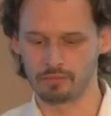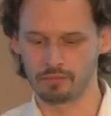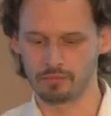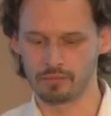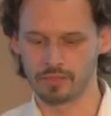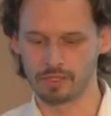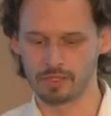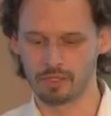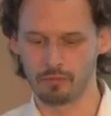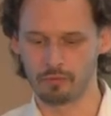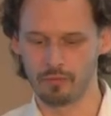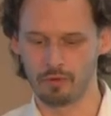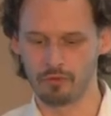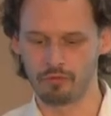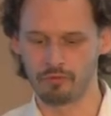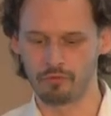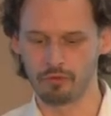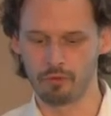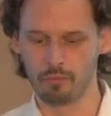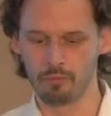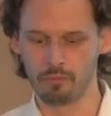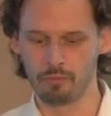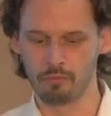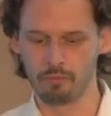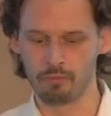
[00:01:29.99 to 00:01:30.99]
some of
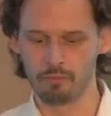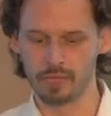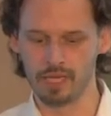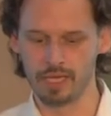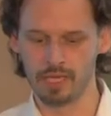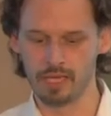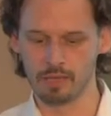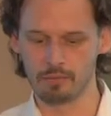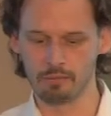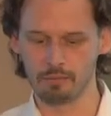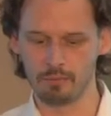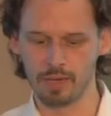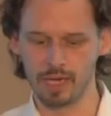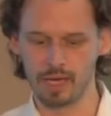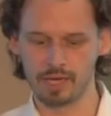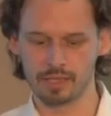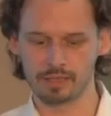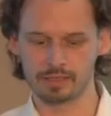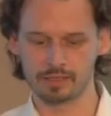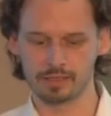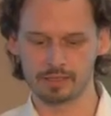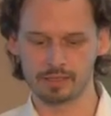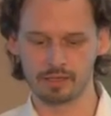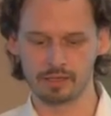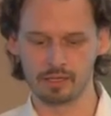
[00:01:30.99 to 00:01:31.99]
the big
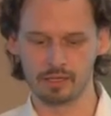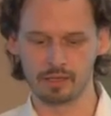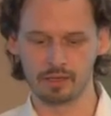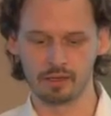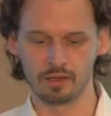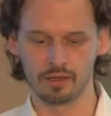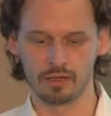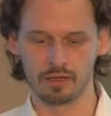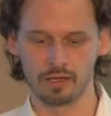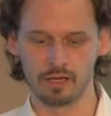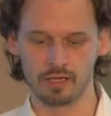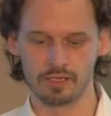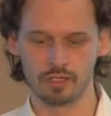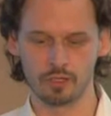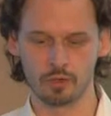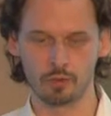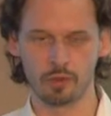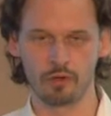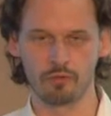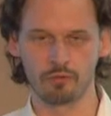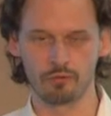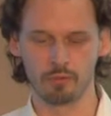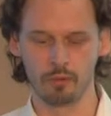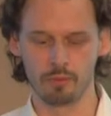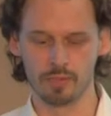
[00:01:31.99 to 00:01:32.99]
impacts in the history
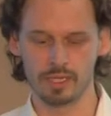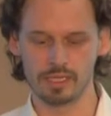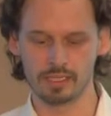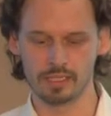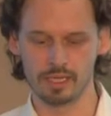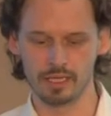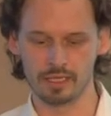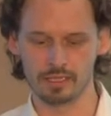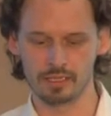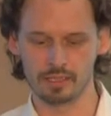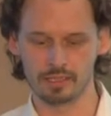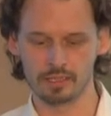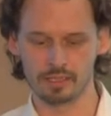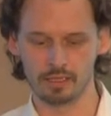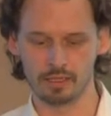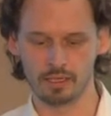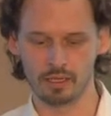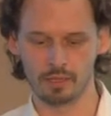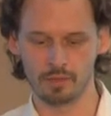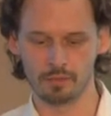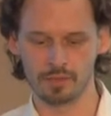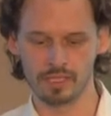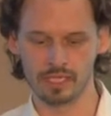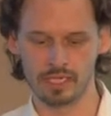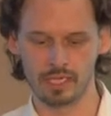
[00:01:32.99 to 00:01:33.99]
of MobiSense,
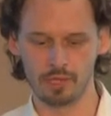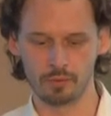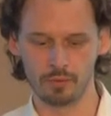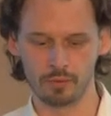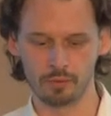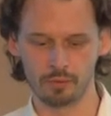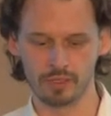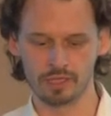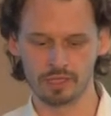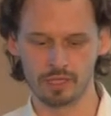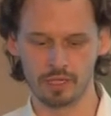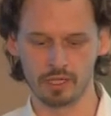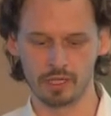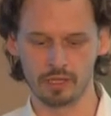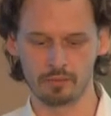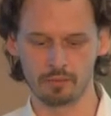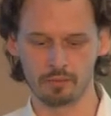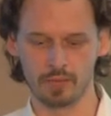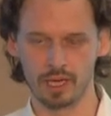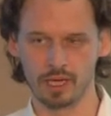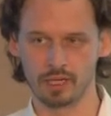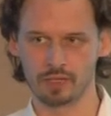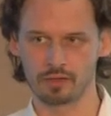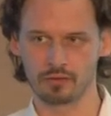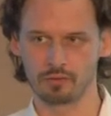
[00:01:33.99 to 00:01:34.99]
basically when we started
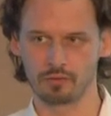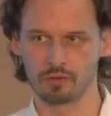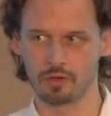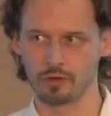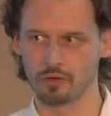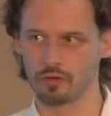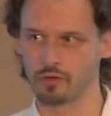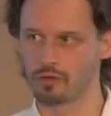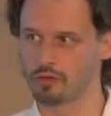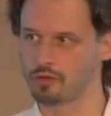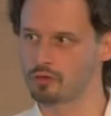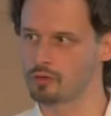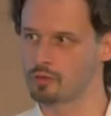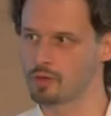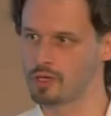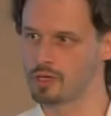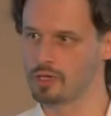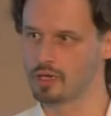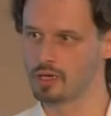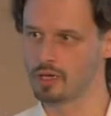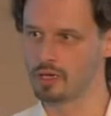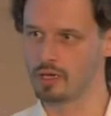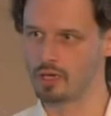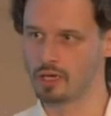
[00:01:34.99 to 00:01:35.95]
back 2003,